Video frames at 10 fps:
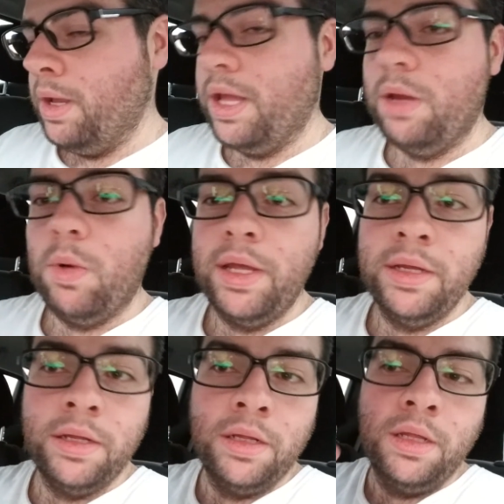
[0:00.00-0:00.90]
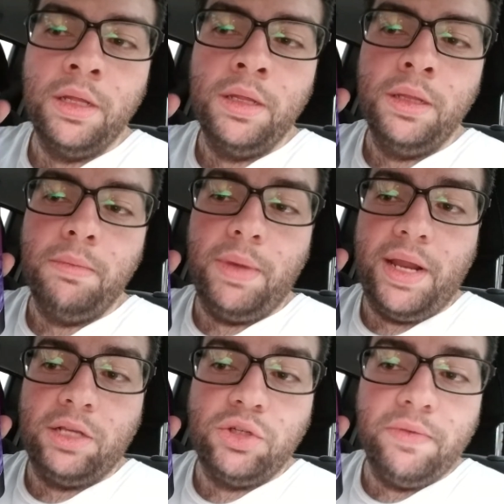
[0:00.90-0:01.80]
Anyway, my
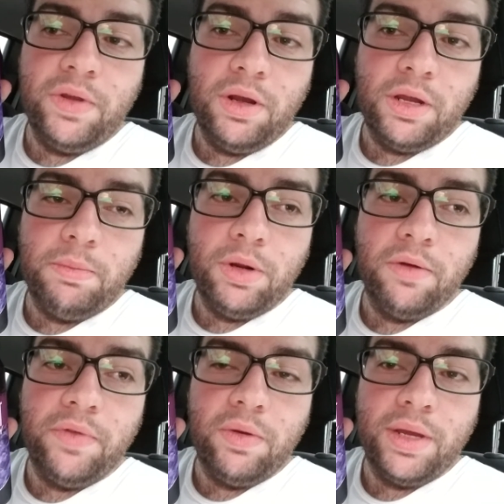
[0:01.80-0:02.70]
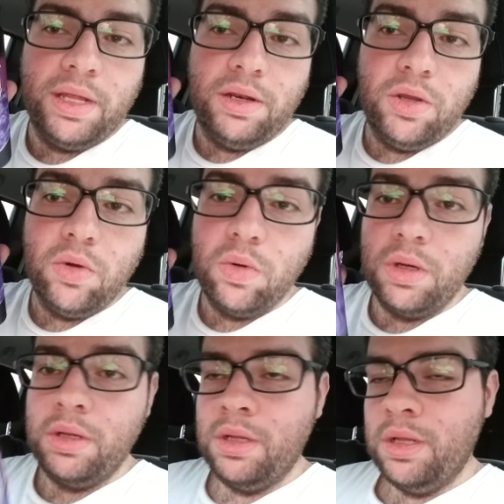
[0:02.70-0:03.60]
next review, I'm going to be reviewing a new